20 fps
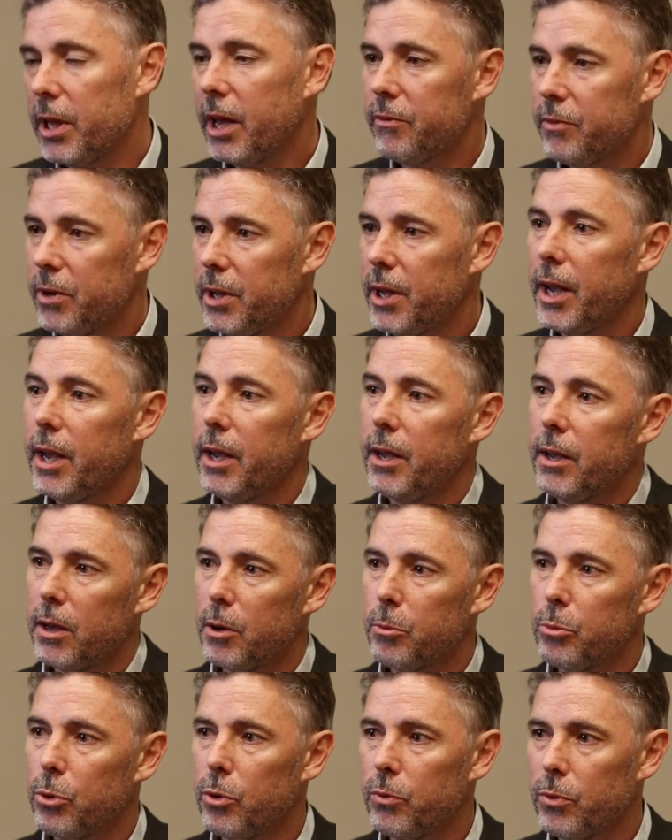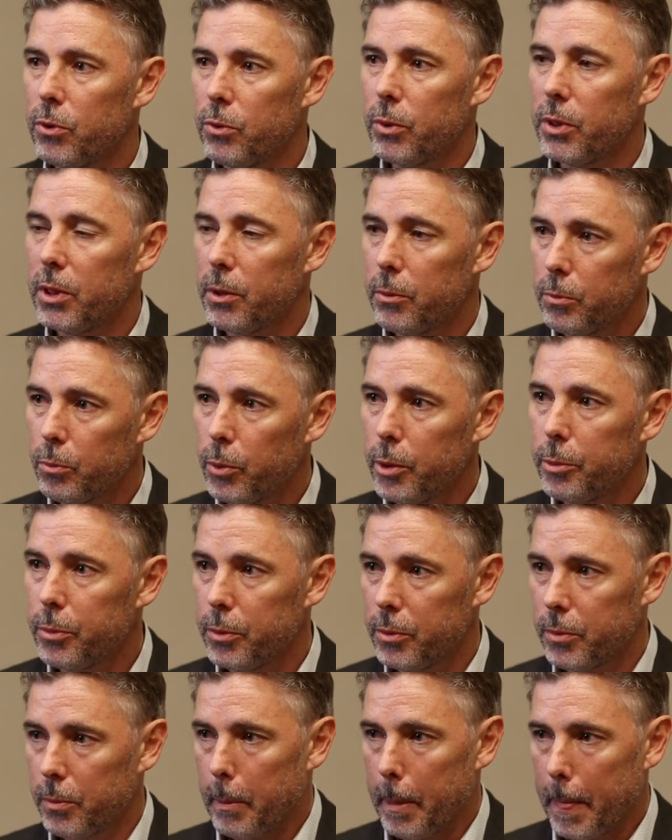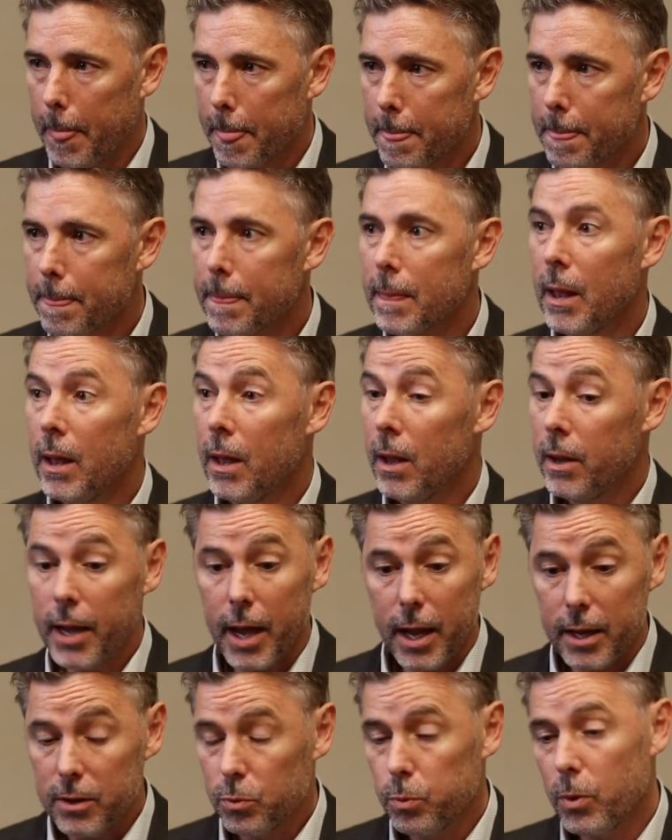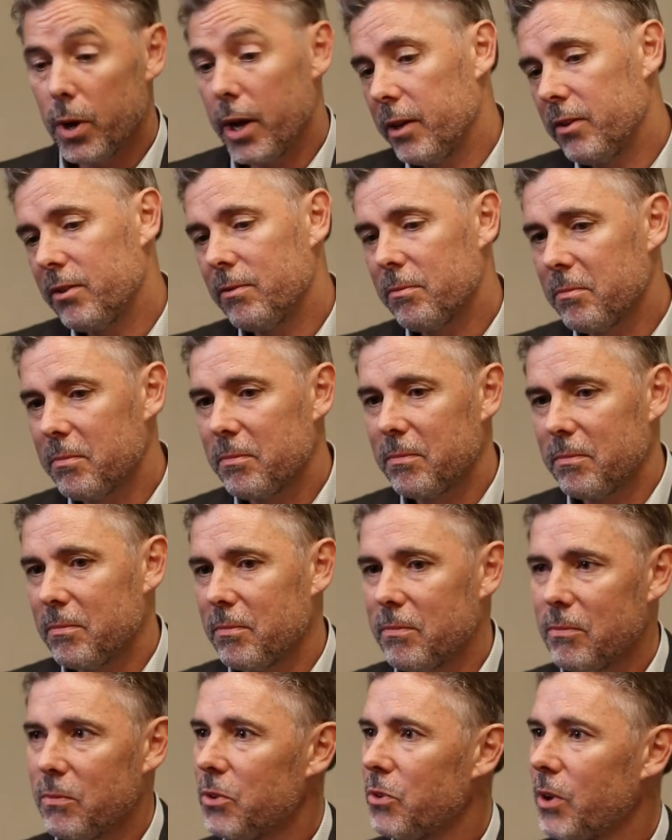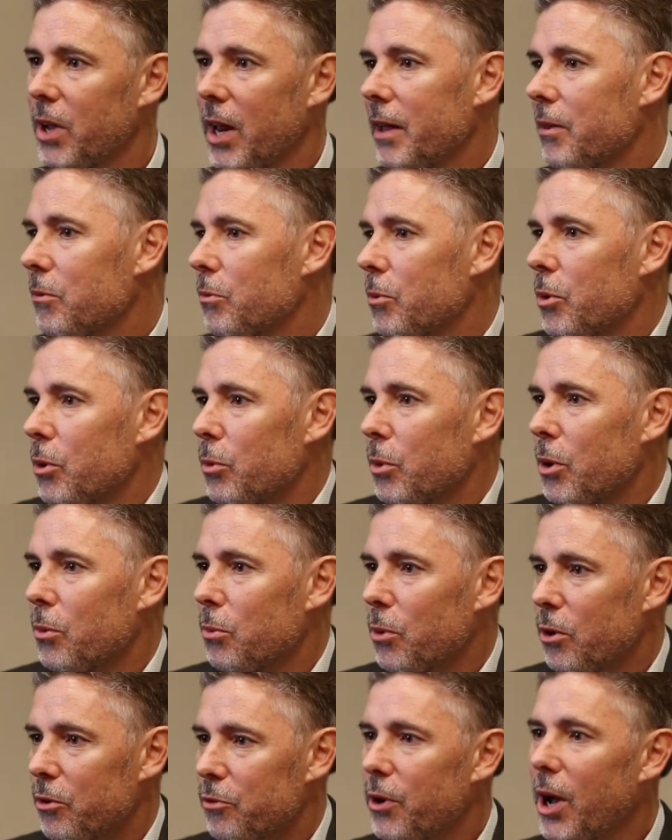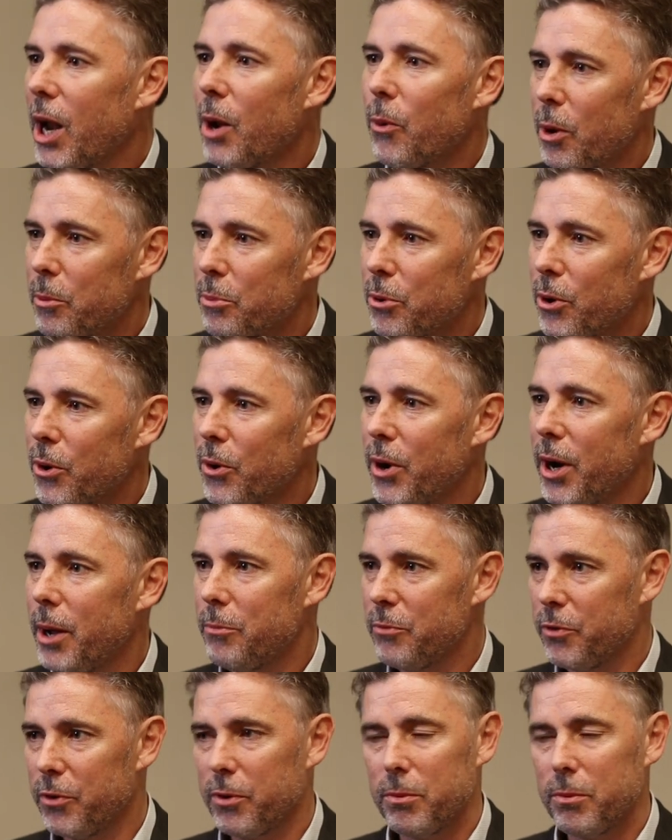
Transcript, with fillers: the FDA That's approval. That's the, novel. Yeah, it's well, it's once again, we're, we're, we're a follow-on program